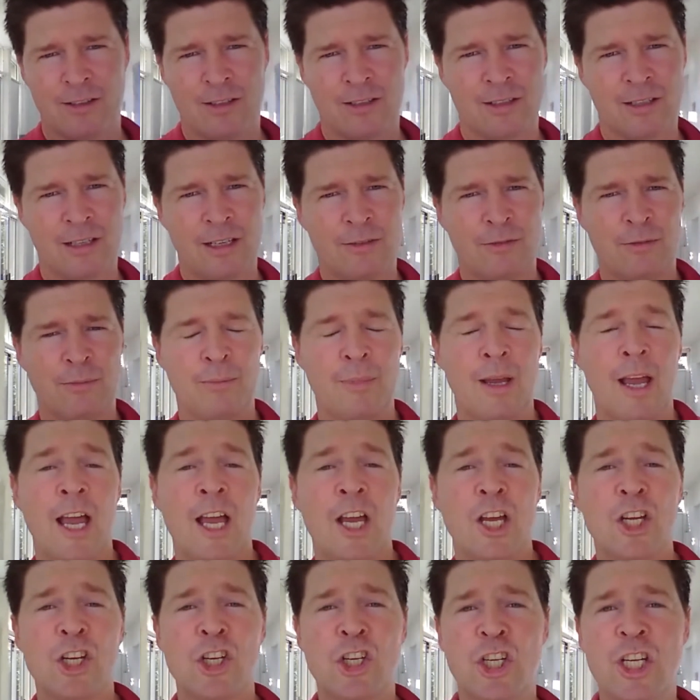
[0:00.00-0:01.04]
Just give them,
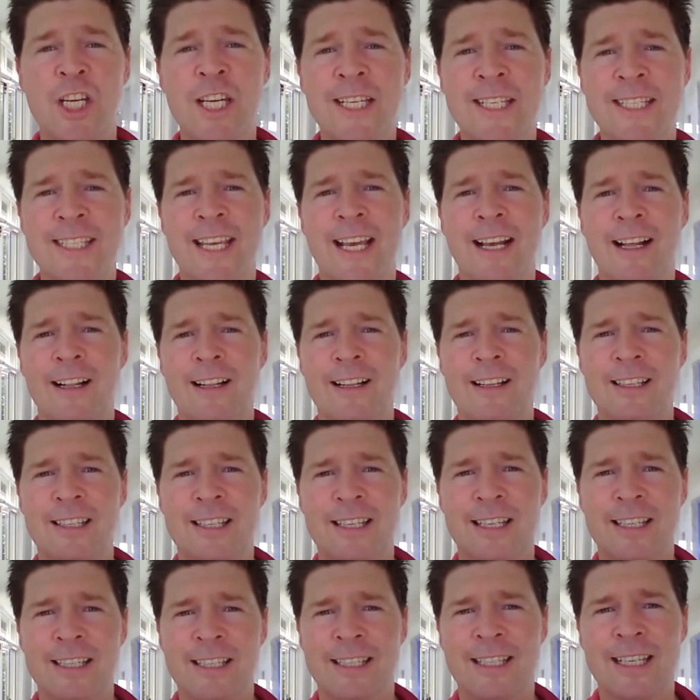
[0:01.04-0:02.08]
she sells
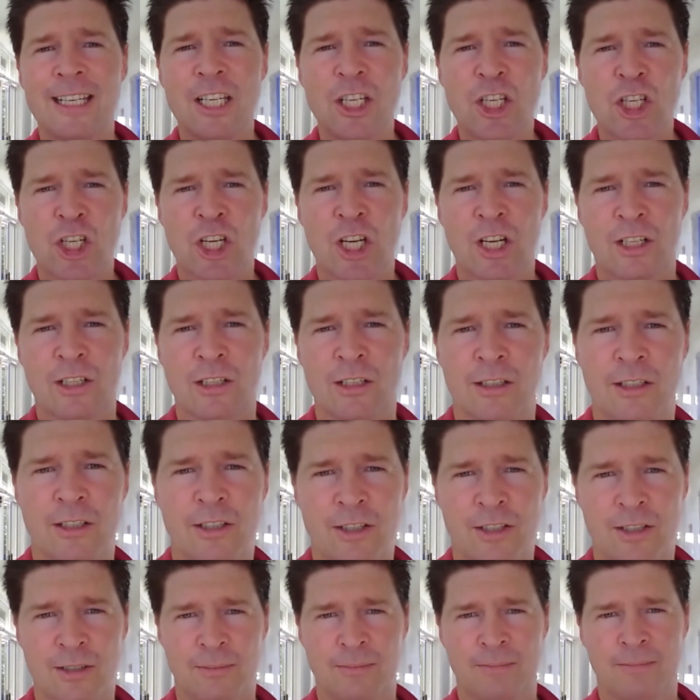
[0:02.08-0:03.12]

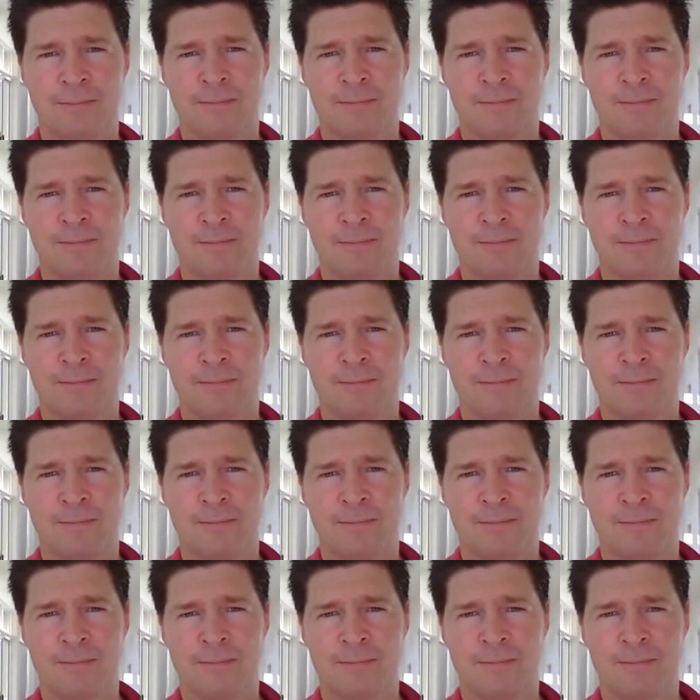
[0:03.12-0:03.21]
seashells.